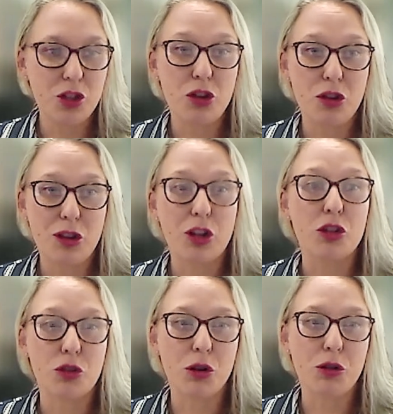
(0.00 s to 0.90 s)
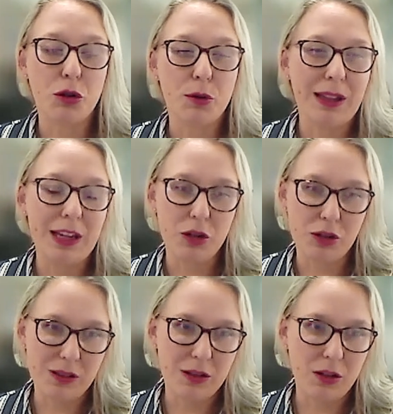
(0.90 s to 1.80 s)
to the control group that they
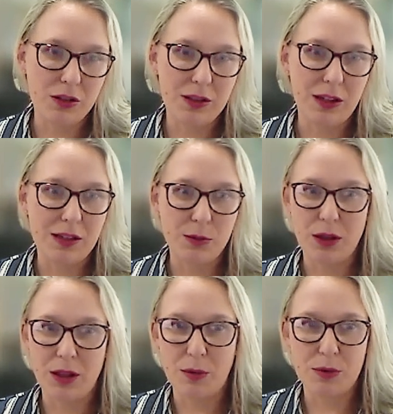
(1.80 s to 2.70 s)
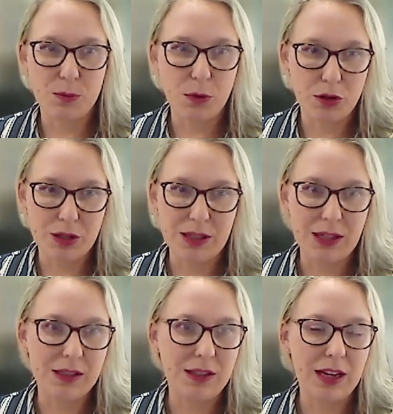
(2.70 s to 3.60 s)
used in those studies, whether that was moderate
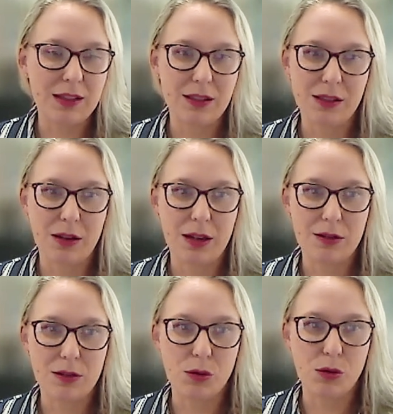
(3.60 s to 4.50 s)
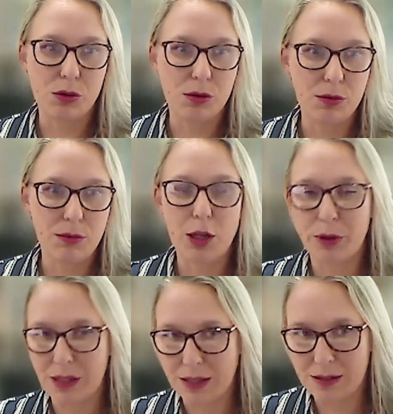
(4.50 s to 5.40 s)
intensity exercise or low
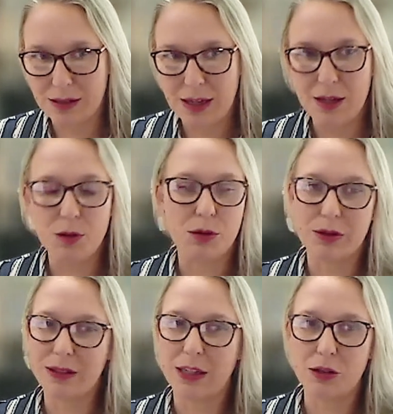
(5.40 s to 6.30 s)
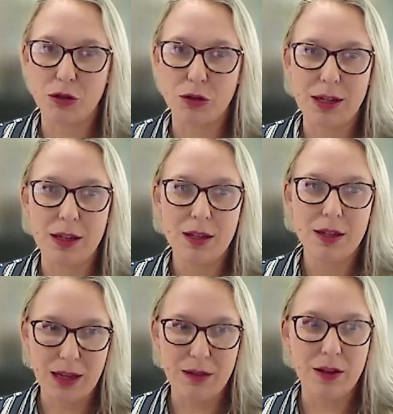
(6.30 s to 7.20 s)
intensity or sedentary
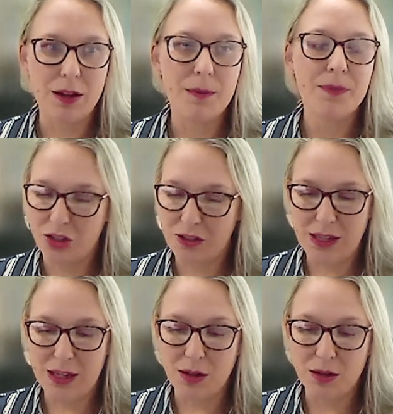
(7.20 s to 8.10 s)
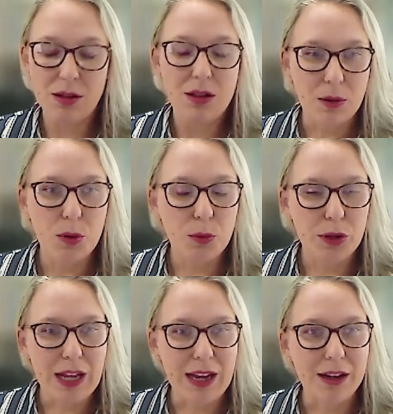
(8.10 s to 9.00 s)
behavior, and just seeing
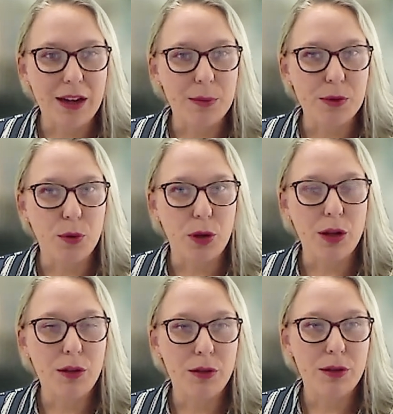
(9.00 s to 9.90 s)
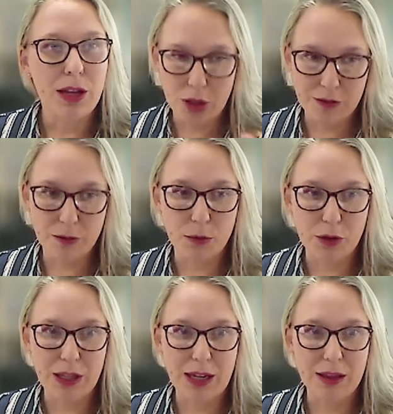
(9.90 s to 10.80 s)
what the outcomes were just from
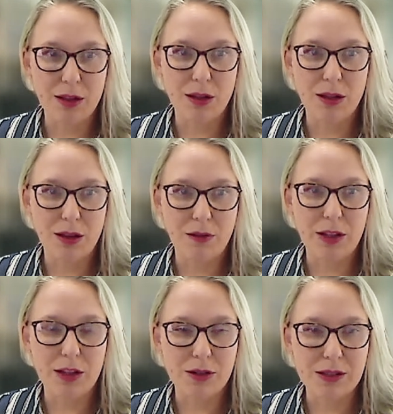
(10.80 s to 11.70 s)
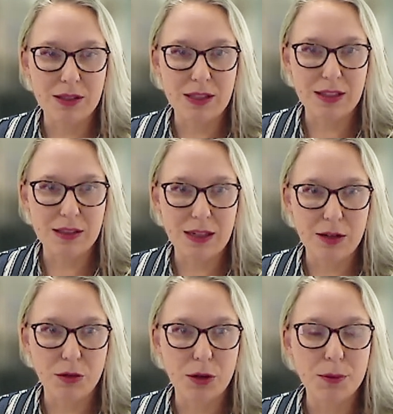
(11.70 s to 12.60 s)
looking at the vigorous intensity
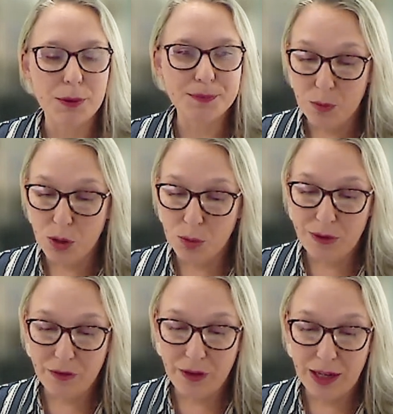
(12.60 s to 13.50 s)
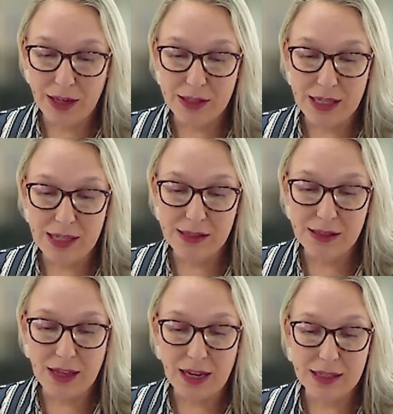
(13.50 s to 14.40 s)
group. And what we found
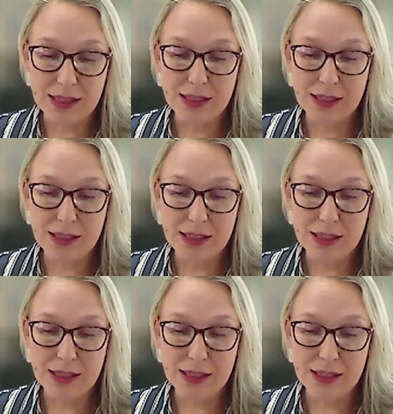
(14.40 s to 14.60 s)
is that